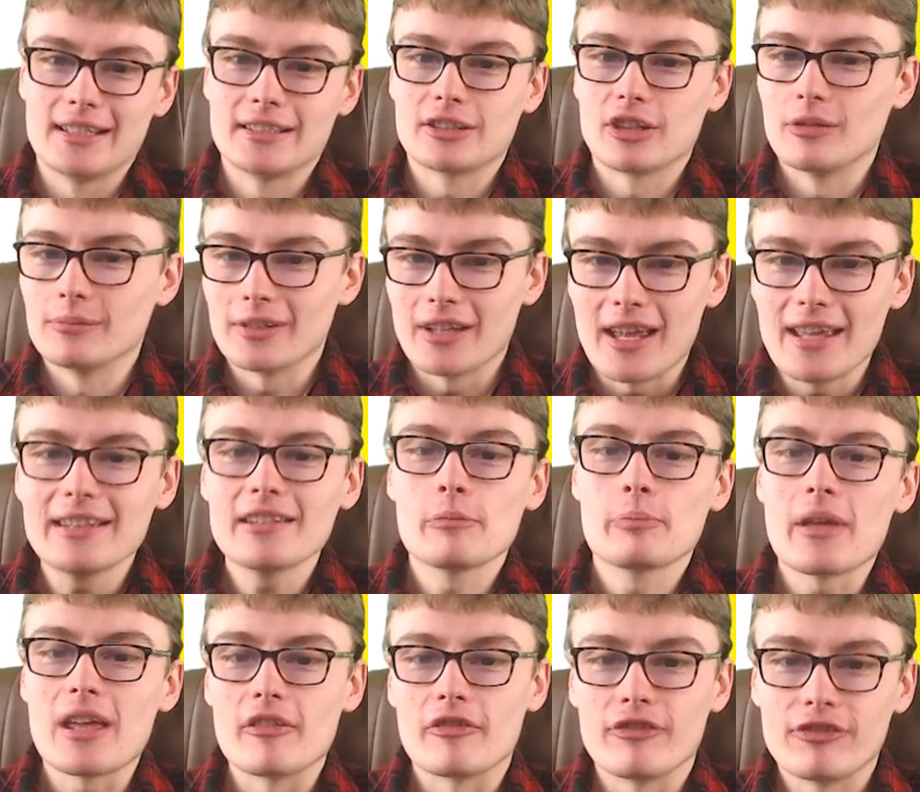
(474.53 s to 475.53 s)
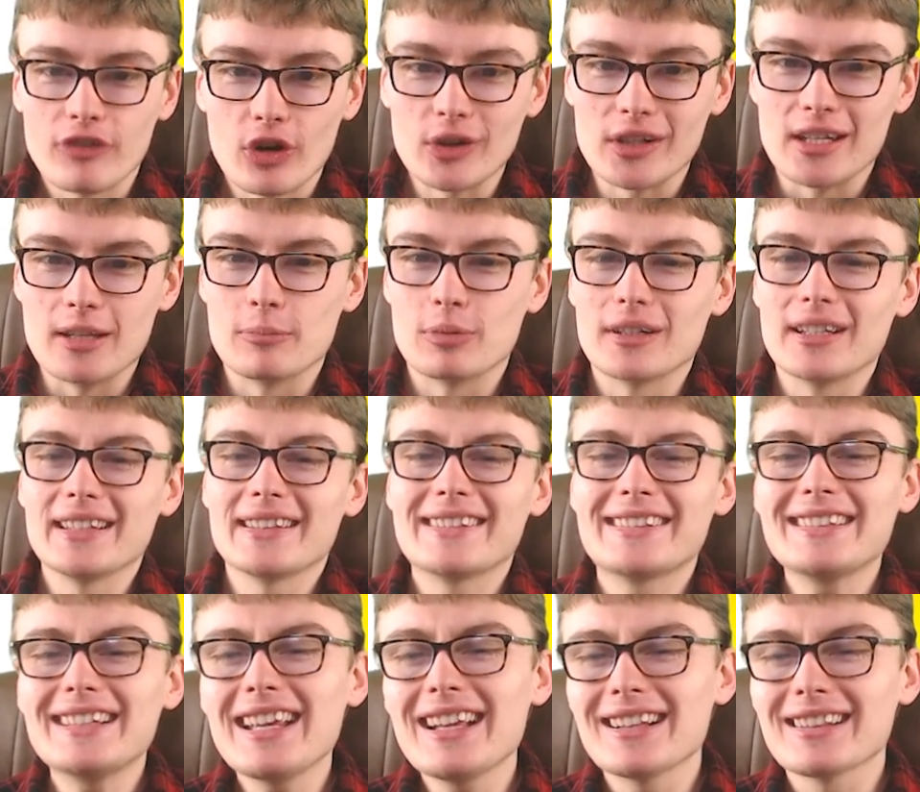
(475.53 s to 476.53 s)
in terms of it is a bit funny, but it's
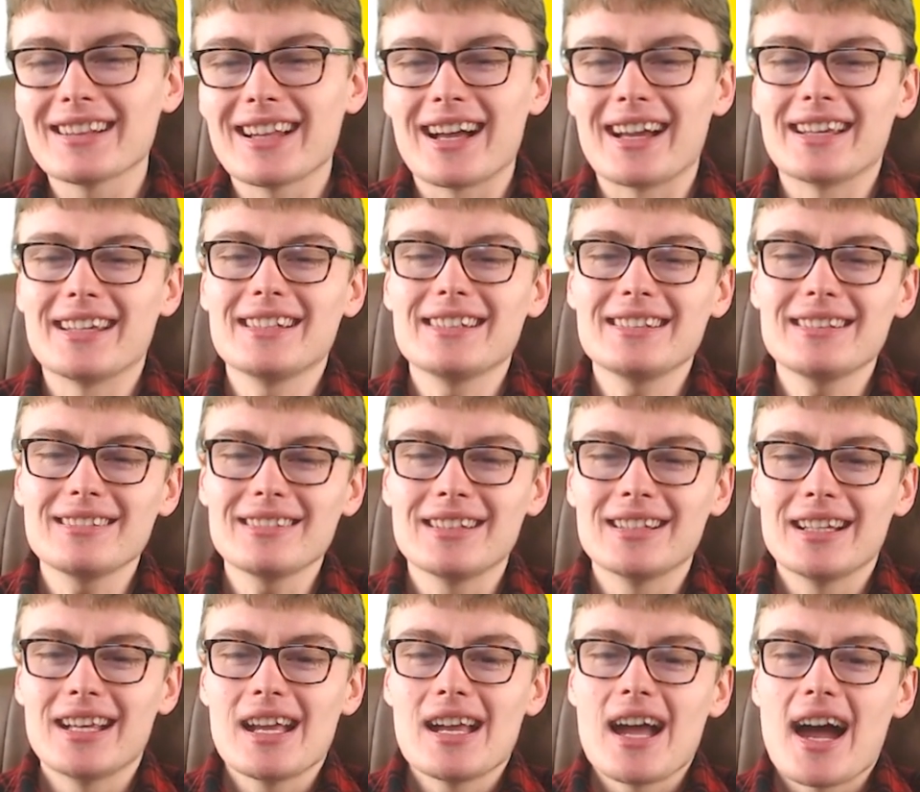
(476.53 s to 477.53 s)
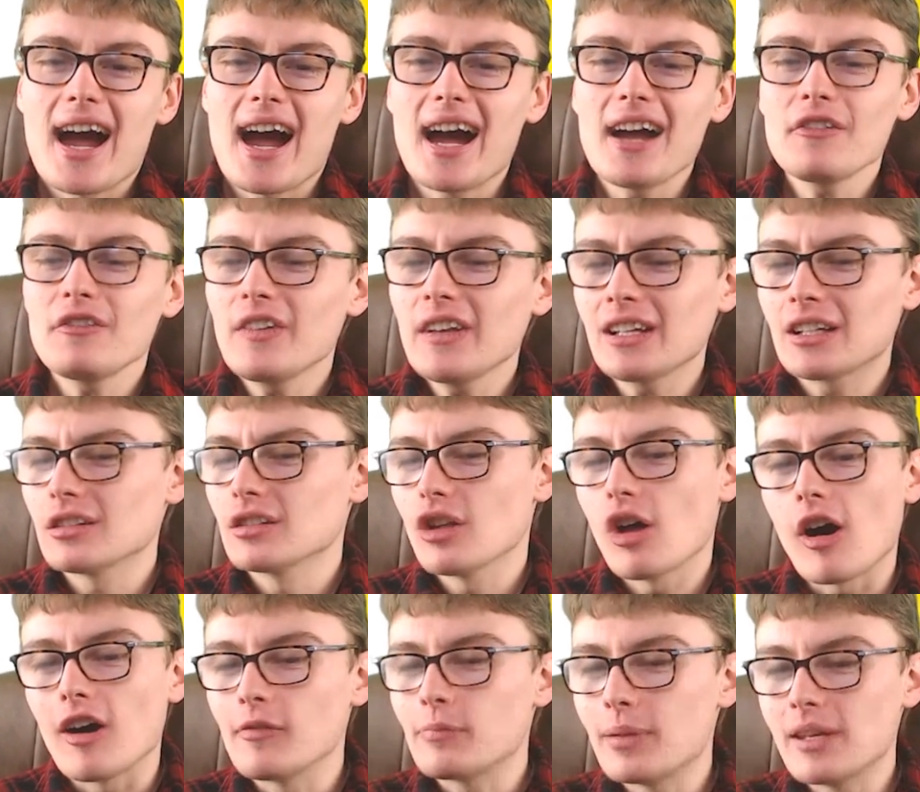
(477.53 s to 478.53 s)
still like. I think a
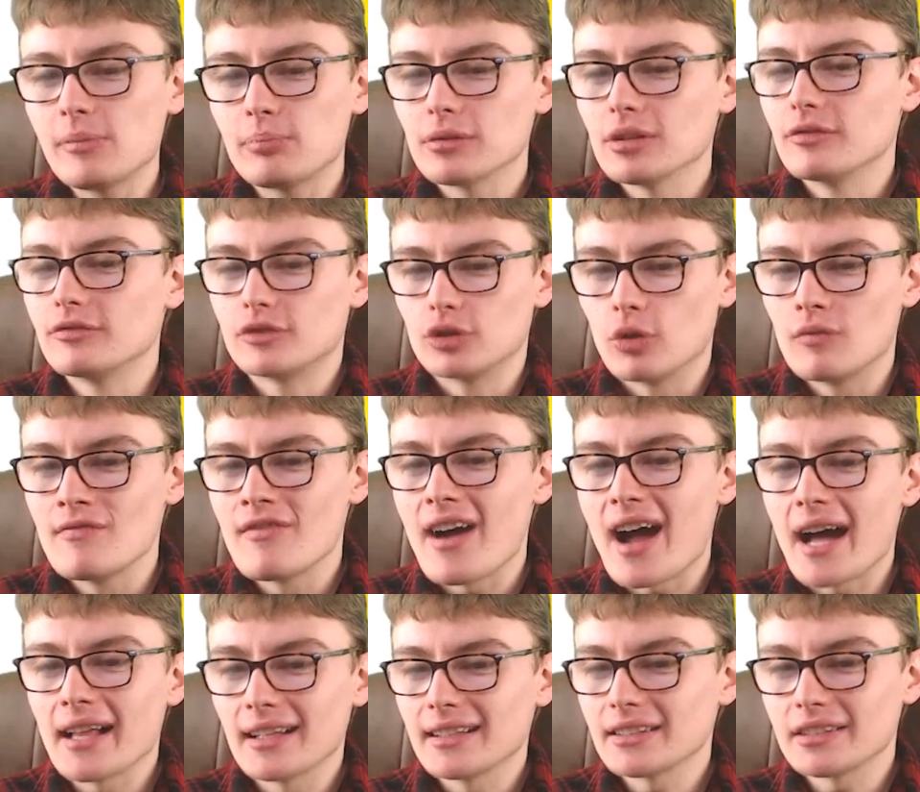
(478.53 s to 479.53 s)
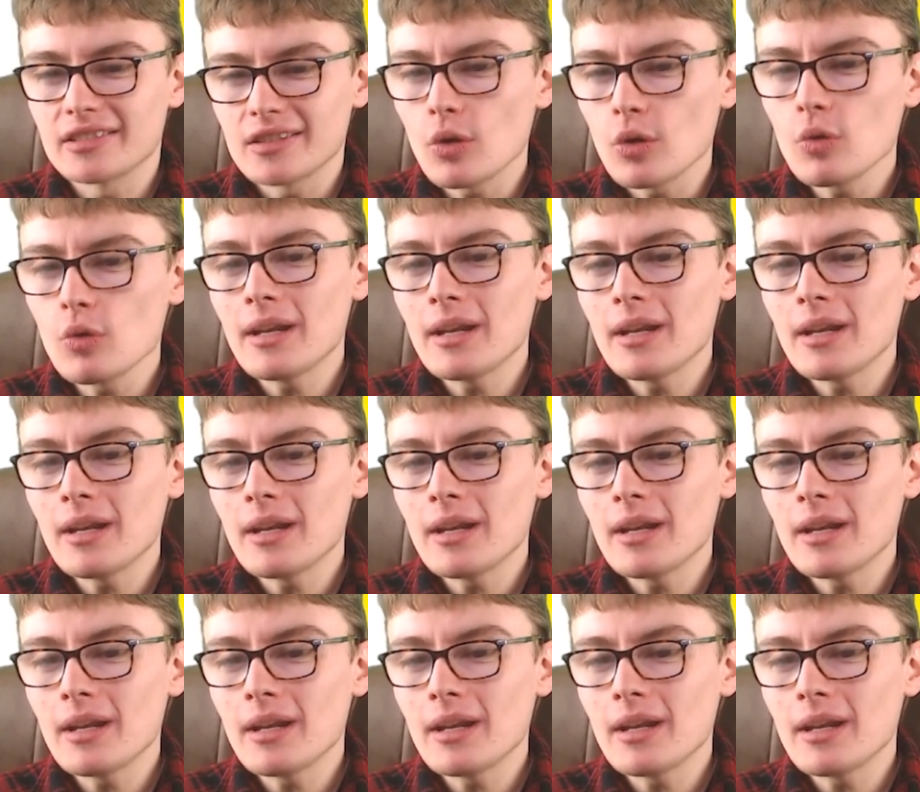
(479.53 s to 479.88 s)
lot of people have done that. Like, so